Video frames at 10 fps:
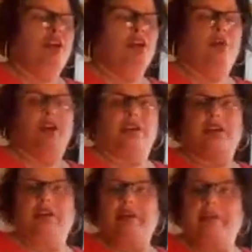You can
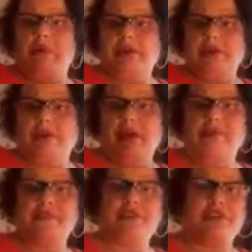multiply
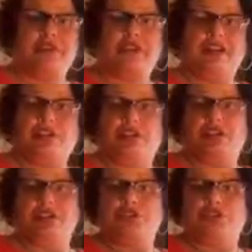on the screen. You
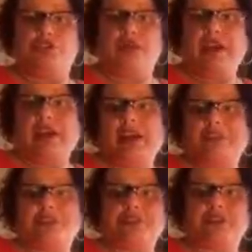can do writing on
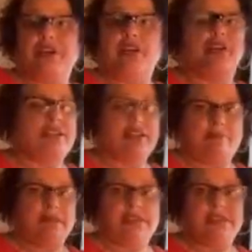the screen. It's
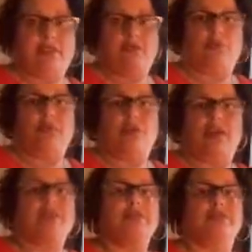amazing.
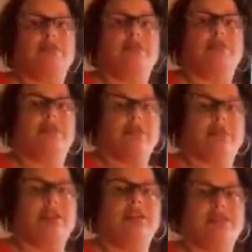Like,
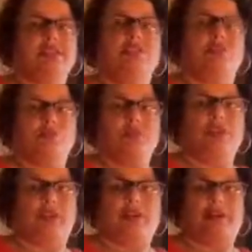it is
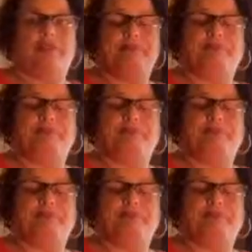really good.